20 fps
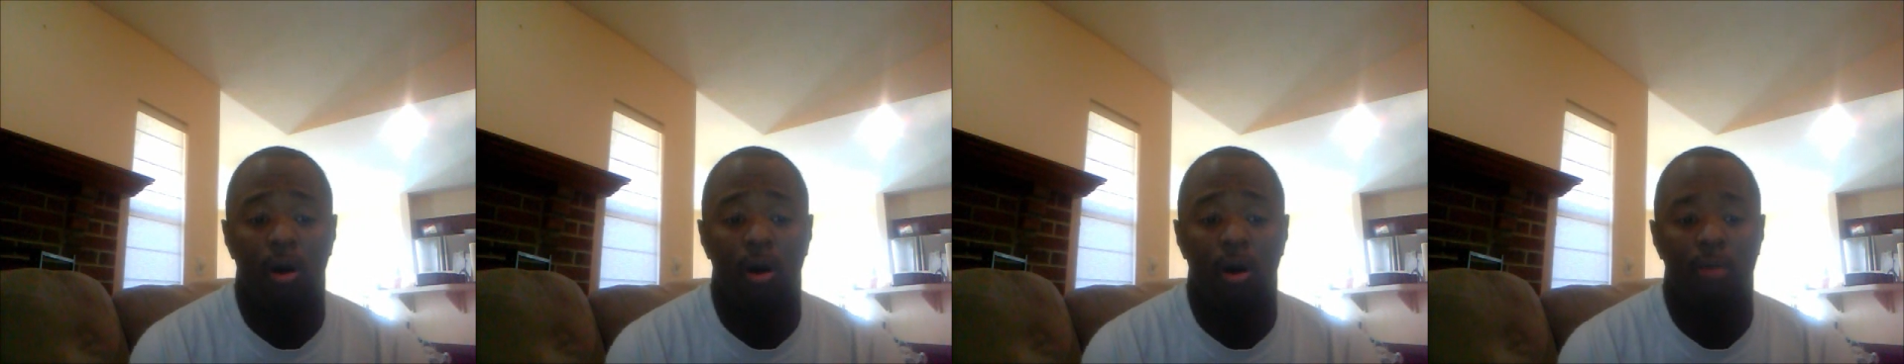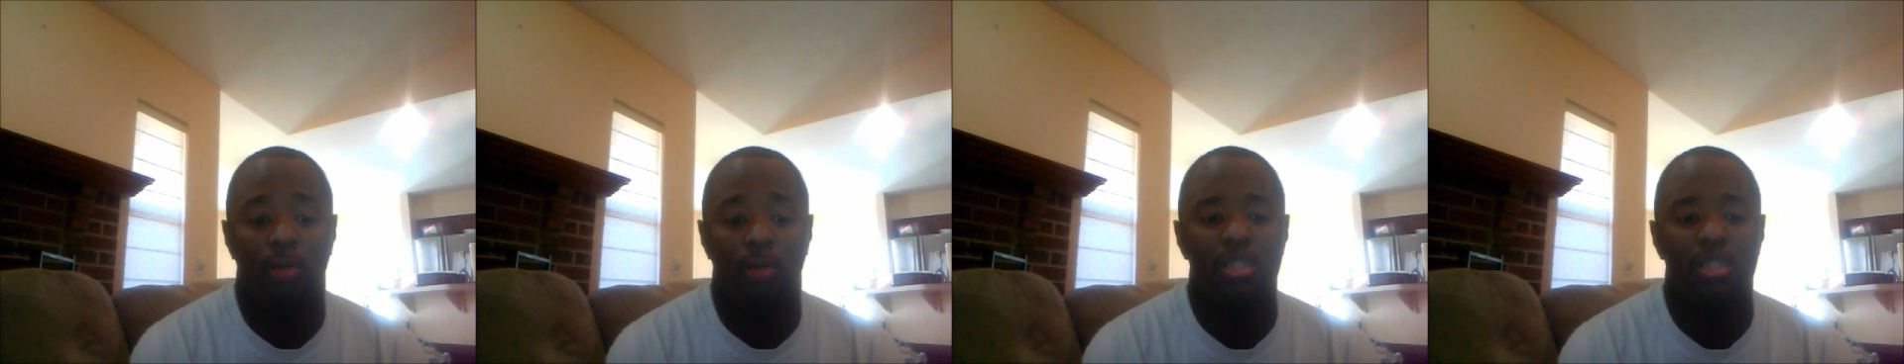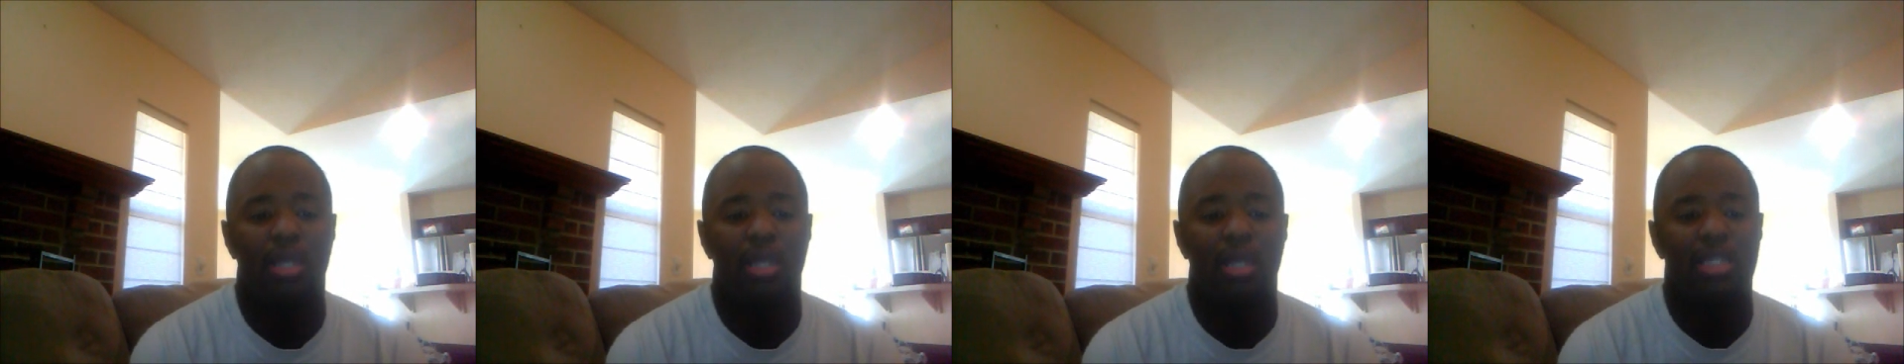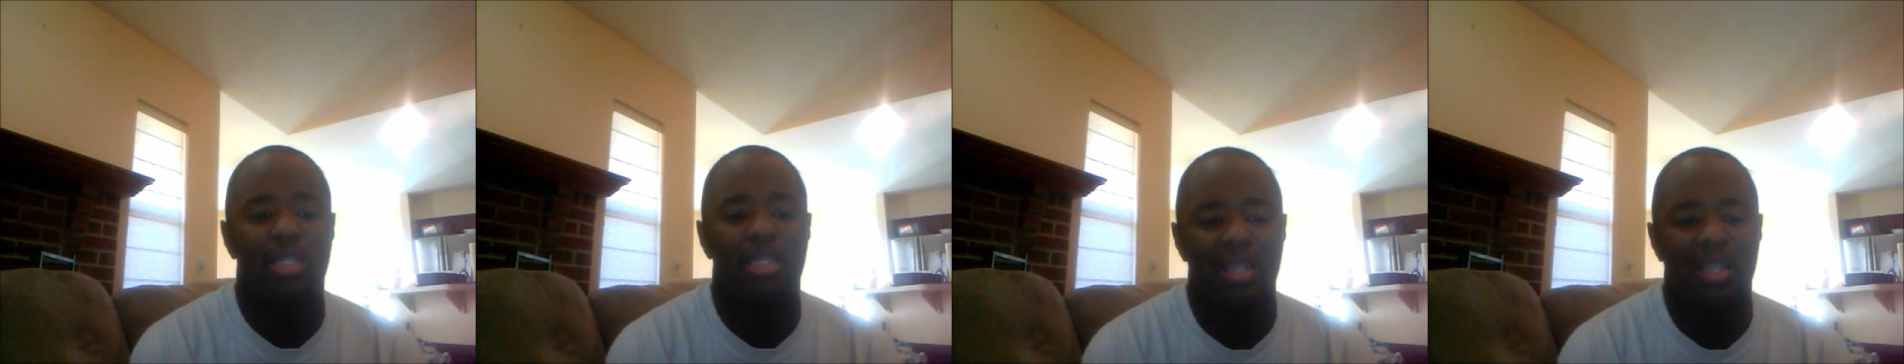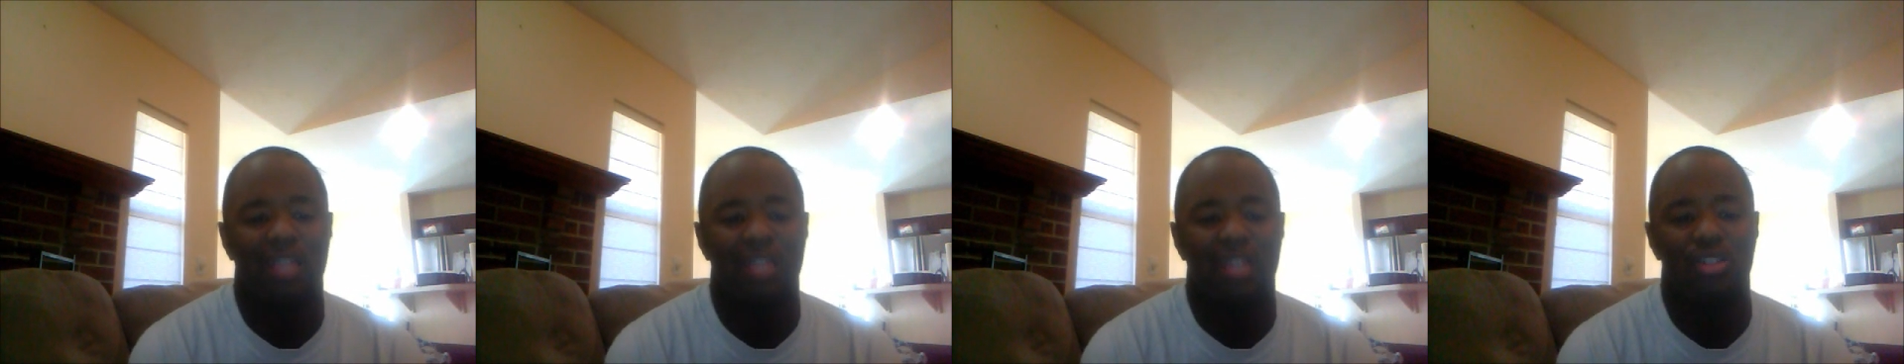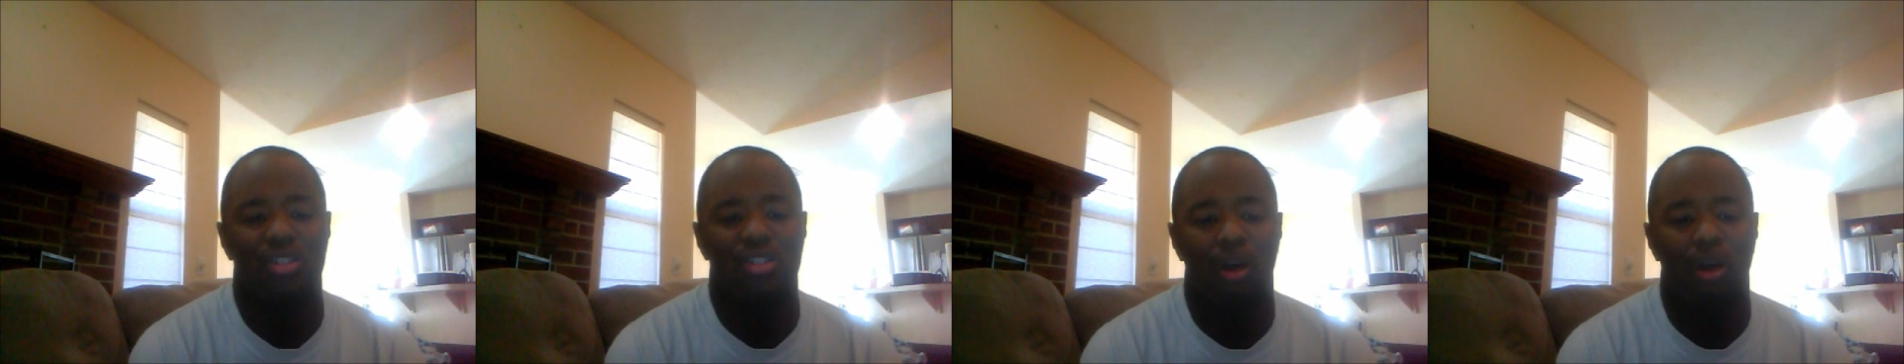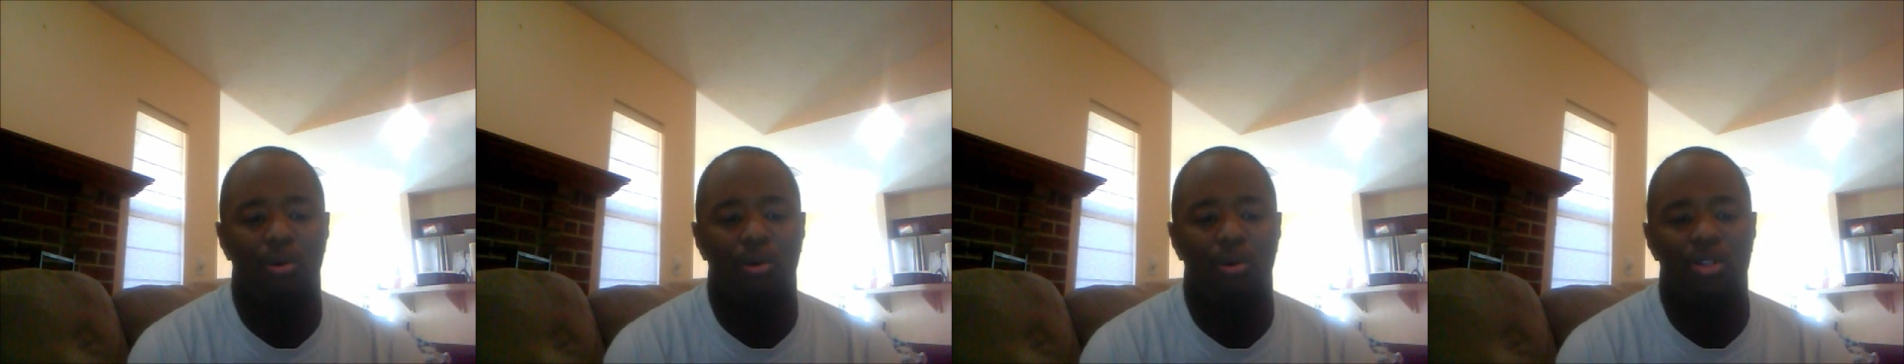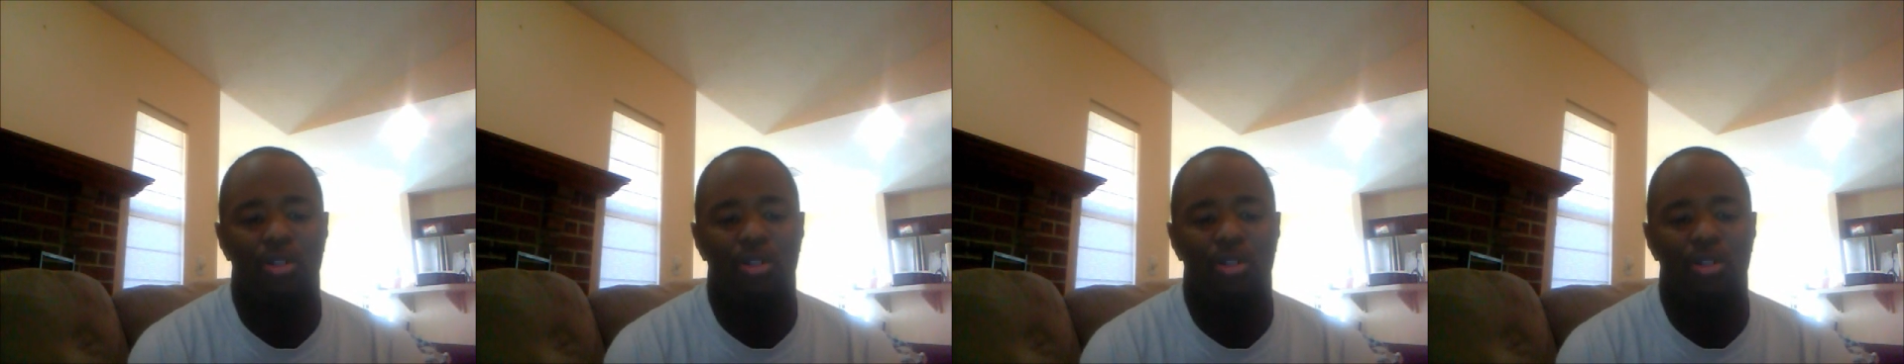Um, he said he said that Star Wars: